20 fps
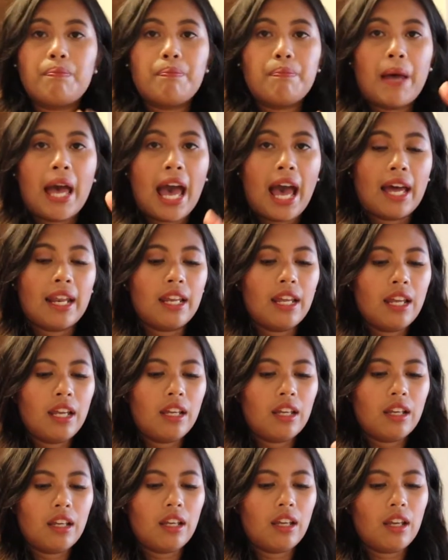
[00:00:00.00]
pat
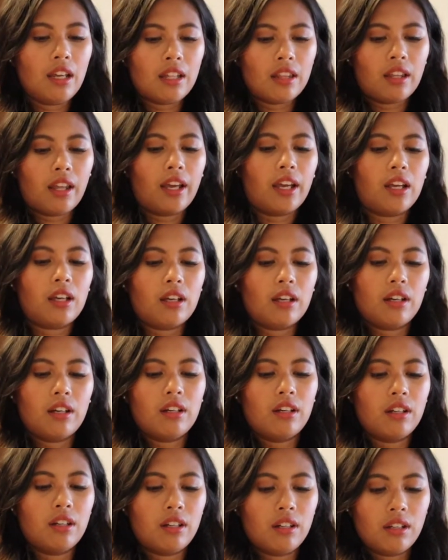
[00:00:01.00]
it and like
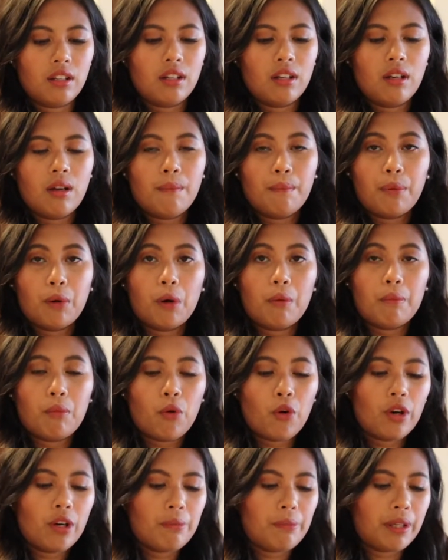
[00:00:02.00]
put
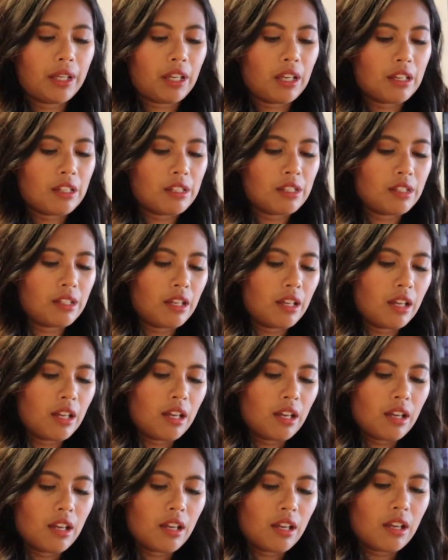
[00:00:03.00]
more, because
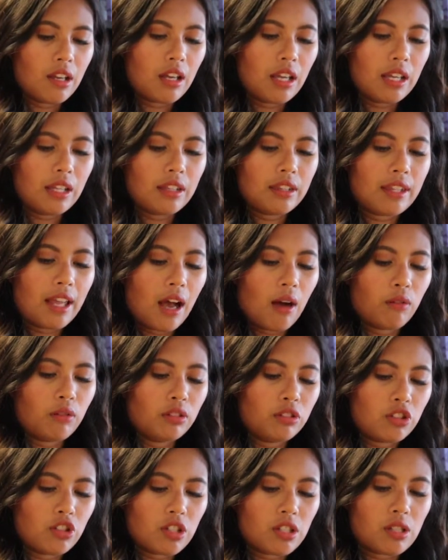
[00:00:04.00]
that
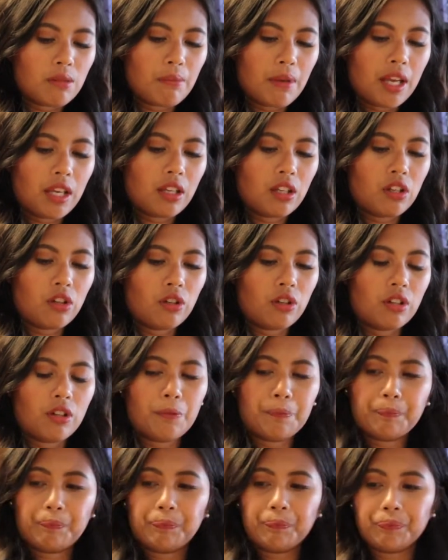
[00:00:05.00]
will just make your
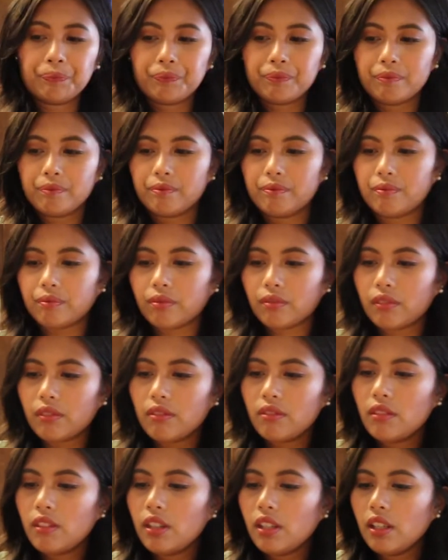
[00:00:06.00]

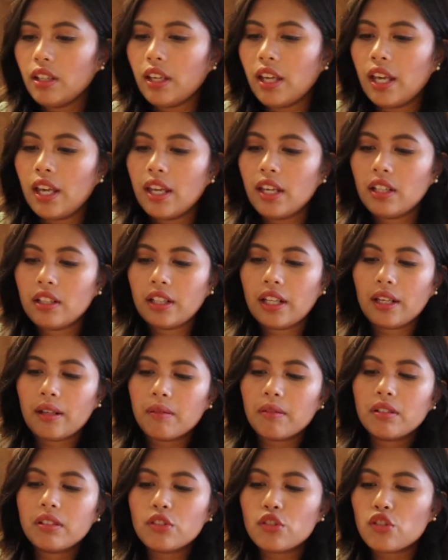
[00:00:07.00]
cake like
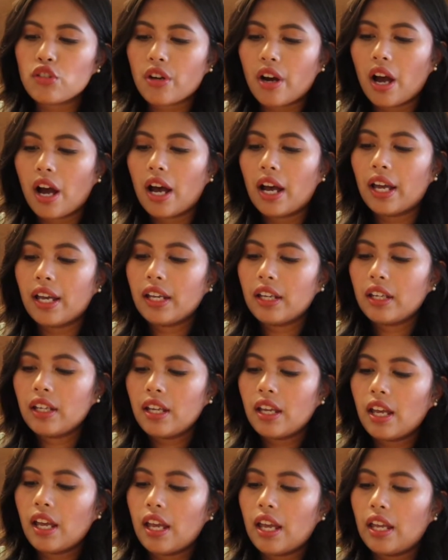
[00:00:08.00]
dry
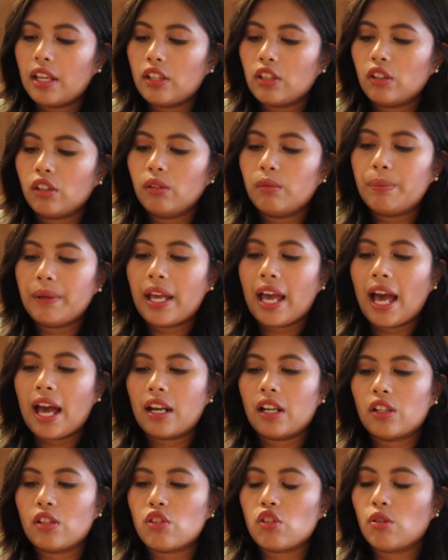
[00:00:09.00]
and you'll be
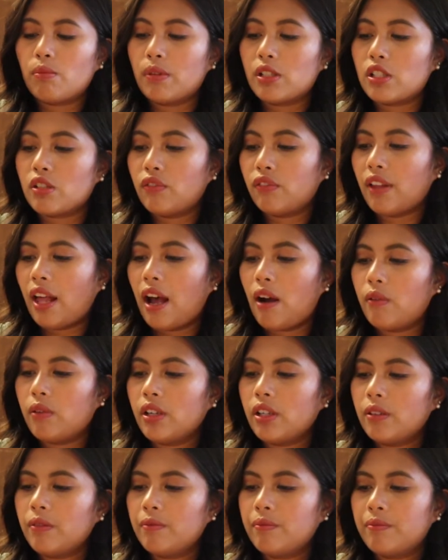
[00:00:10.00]
adding too much
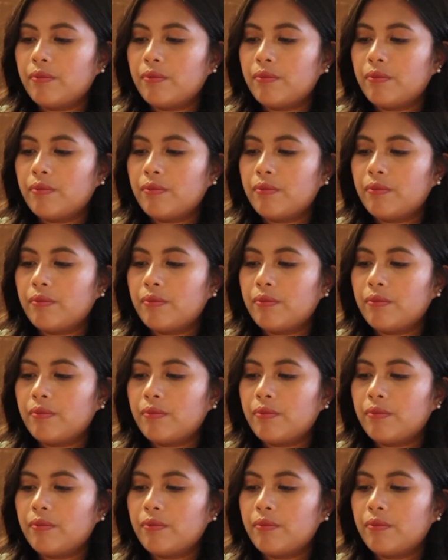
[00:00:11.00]
flour.